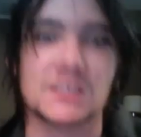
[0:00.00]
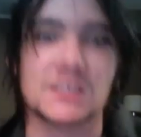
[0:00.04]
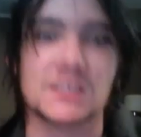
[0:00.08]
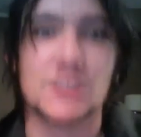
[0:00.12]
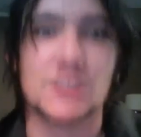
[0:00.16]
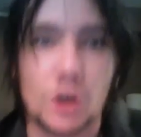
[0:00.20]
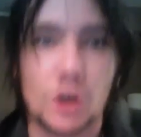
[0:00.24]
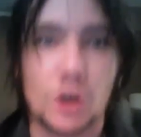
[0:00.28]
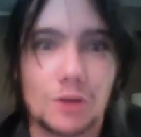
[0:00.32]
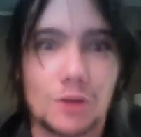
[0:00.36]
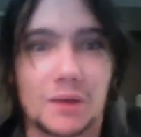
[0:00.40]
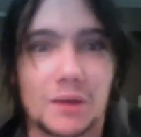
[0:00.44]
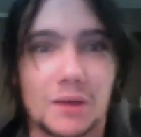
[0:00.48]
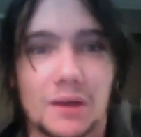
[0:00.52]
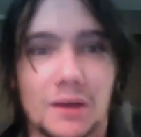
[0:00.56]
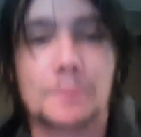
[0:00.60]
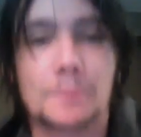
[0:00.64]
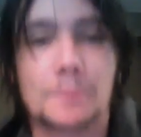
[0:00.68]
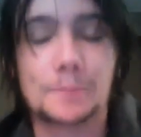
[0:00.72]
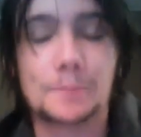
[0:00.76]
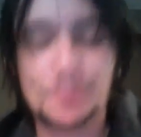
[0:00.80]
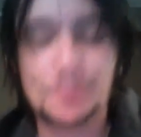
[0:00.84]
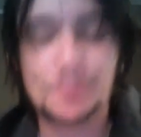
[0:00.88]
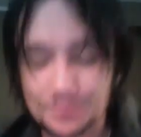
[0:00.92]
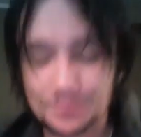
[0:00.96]
gotten better.
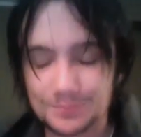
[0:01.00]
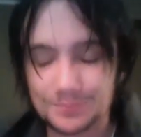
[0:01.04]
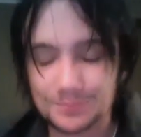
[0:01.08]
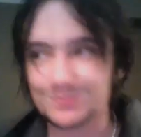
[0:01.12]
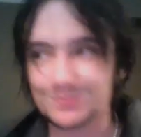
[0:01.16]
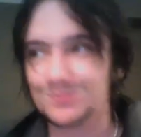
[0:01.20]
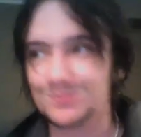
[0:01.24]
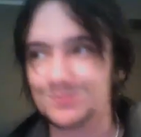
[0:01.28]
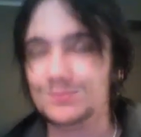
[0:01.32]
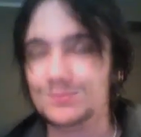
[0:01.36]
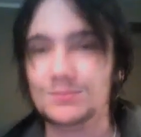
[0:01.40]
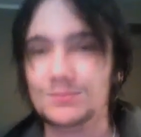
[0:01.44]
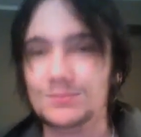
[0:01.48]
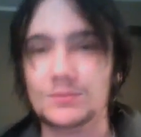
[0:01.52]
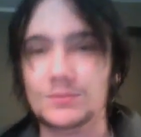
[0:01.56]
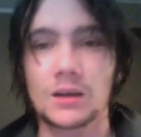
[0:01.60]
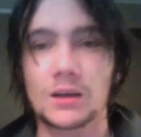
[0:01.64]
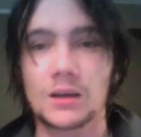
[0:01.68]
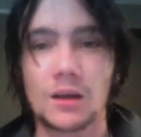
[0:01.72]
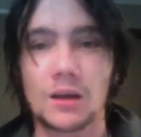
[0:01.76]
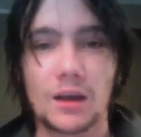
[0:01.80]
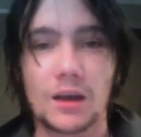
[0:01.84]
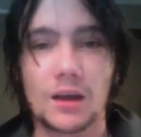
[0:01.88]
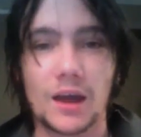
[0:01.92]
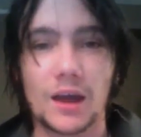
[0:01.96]

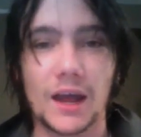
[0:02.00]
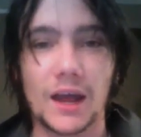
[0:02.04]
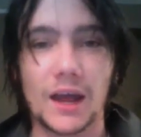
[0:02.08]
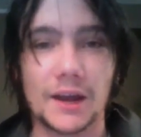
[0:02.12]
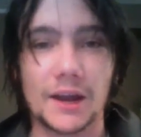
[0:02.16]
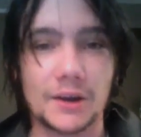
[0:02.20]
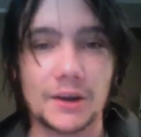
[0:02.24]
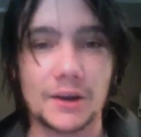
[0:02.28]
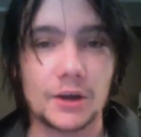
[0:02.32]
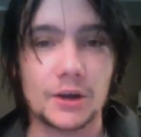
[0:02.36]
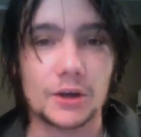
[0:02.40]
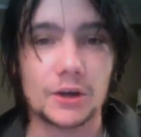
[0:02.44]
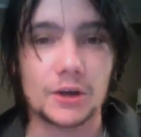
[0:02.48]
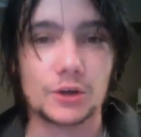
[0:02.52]
And